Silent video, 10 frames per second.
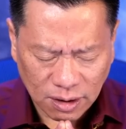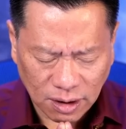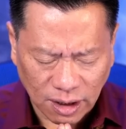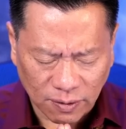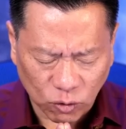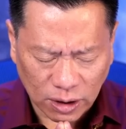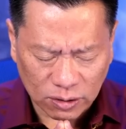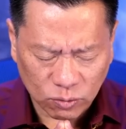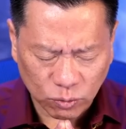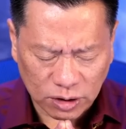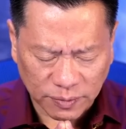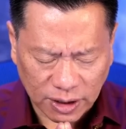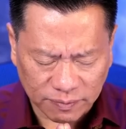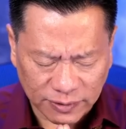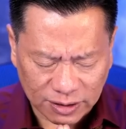I am one with the
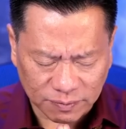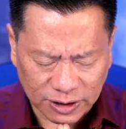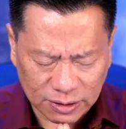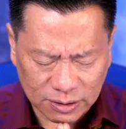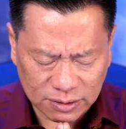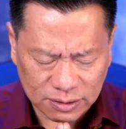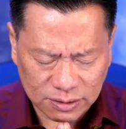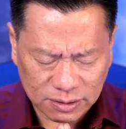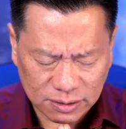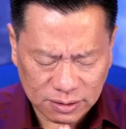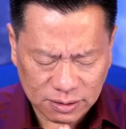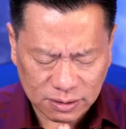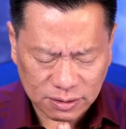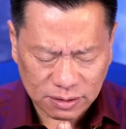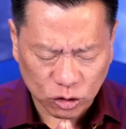Paramatma, the